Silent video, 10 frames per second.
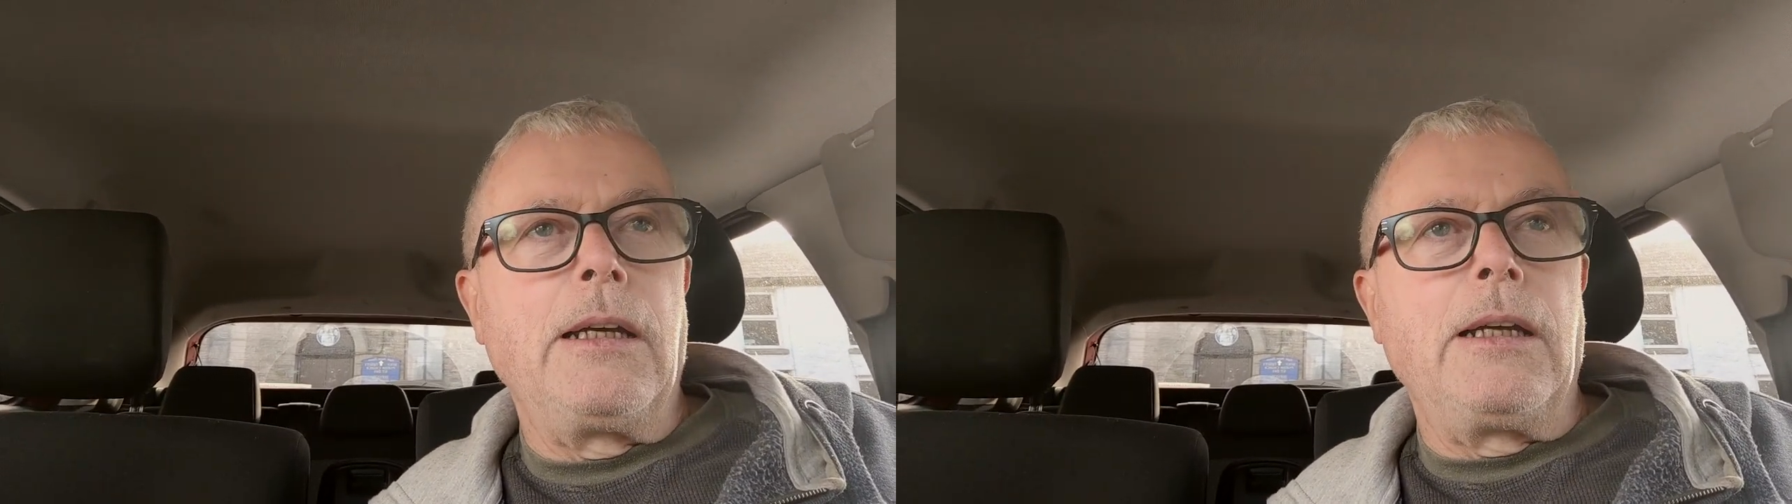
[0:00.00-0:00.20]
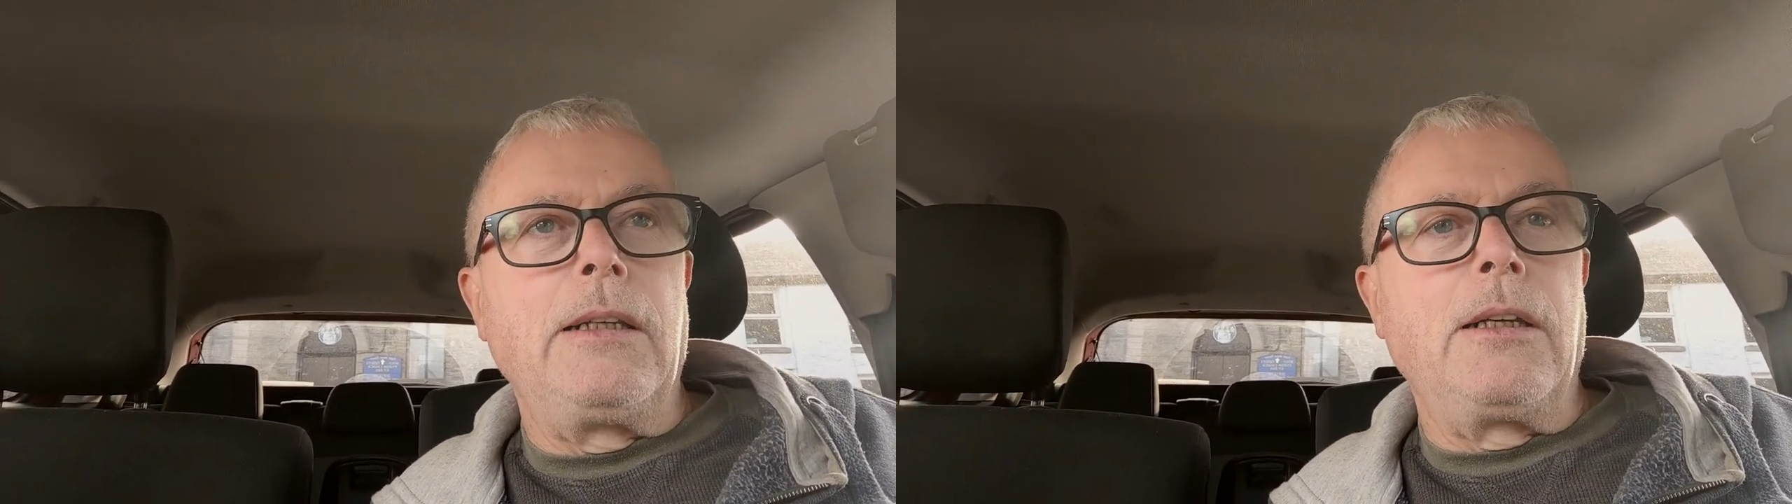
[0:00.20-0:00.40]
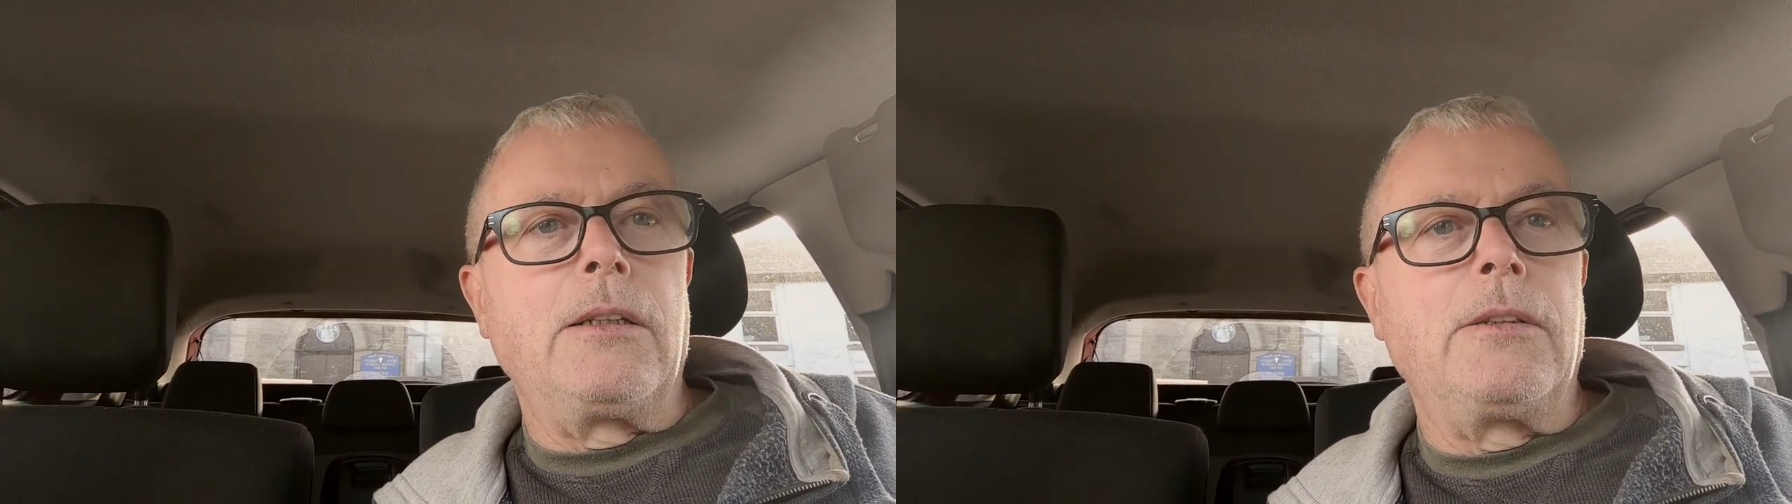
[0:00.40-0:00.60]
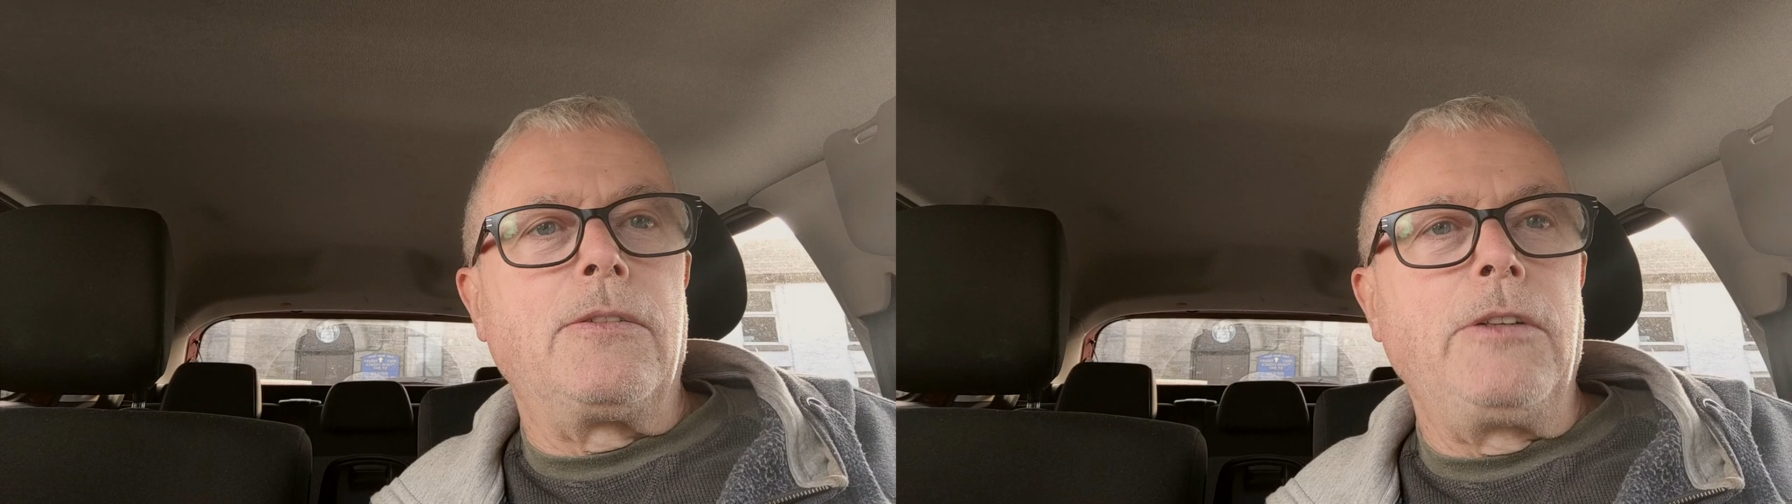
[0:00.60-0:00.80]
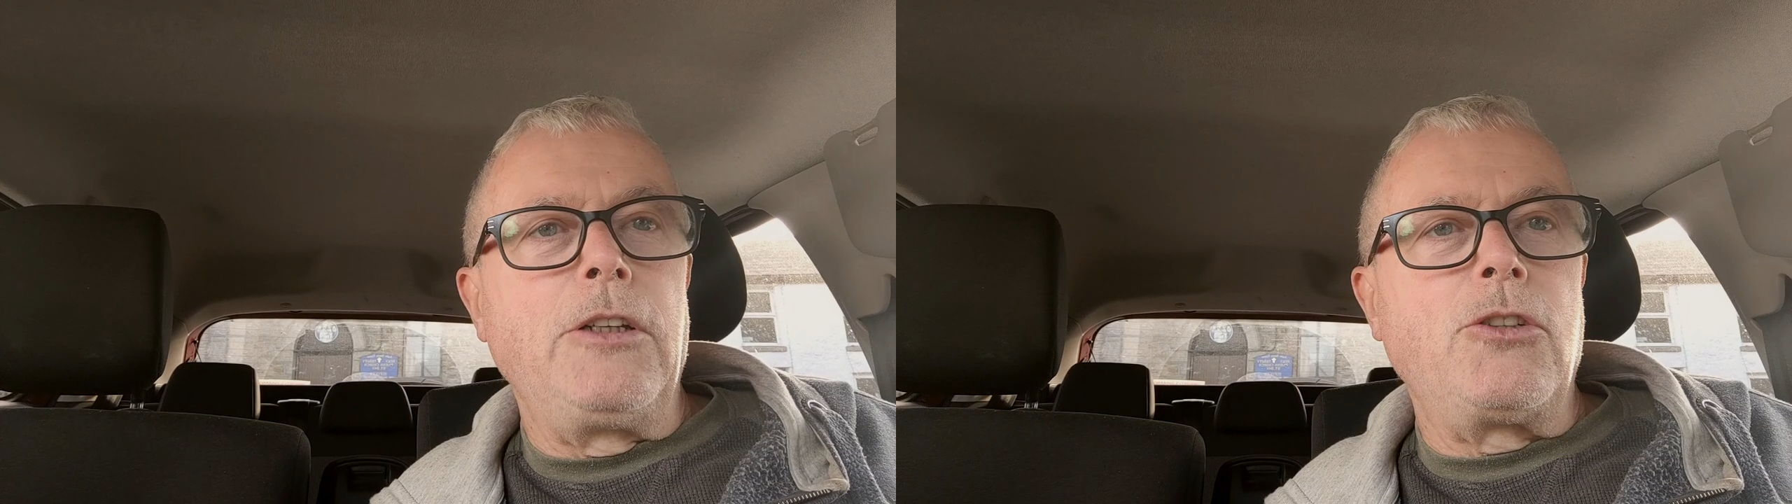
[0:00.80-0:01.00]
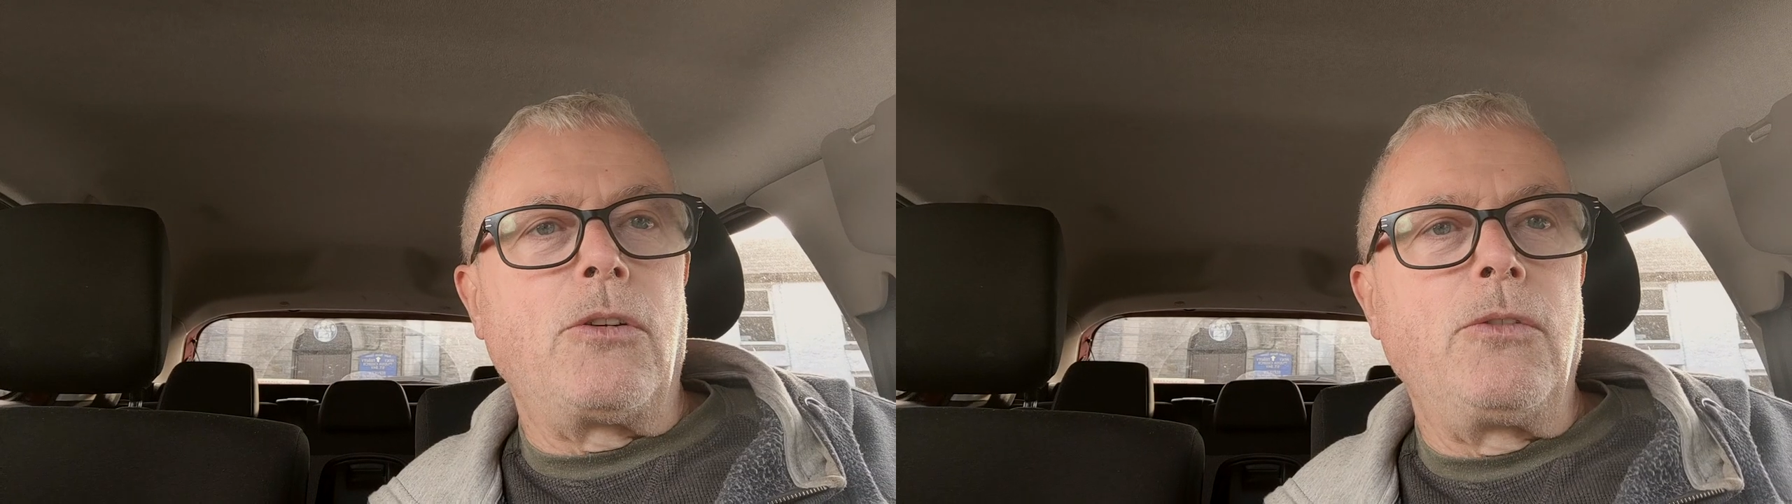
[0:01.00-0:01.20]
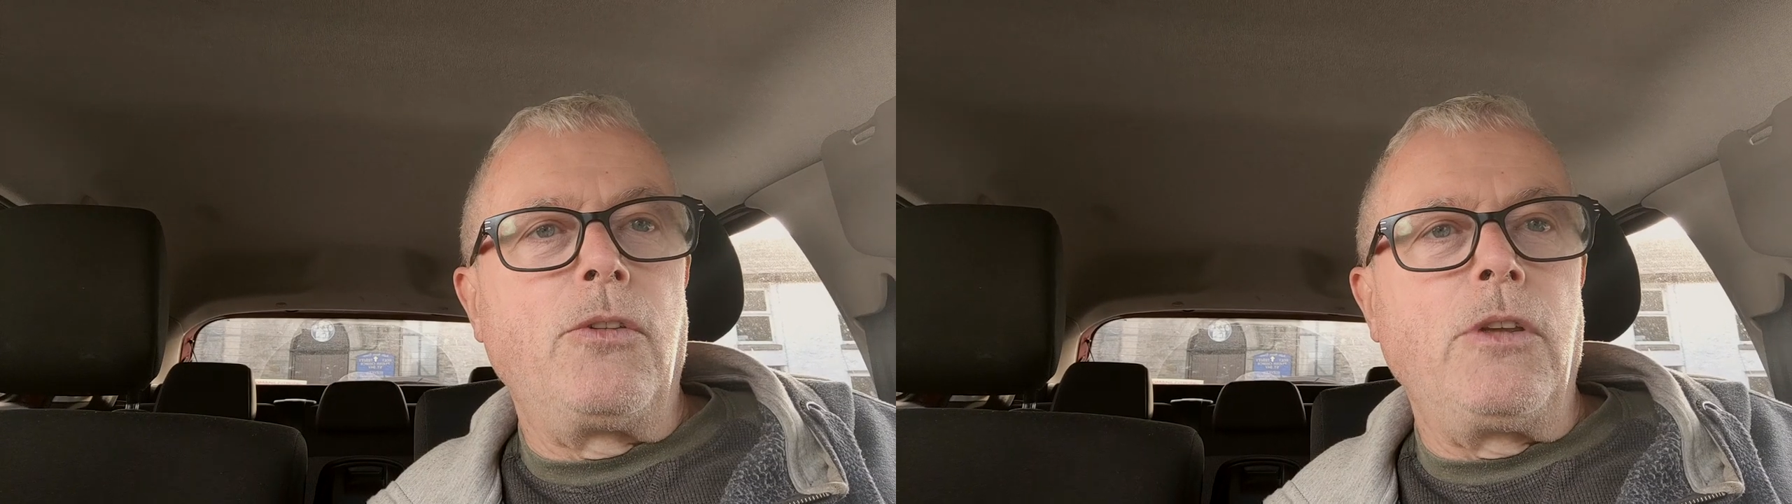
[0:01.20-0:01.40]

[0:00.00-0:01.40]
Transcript: and I'm going to finish off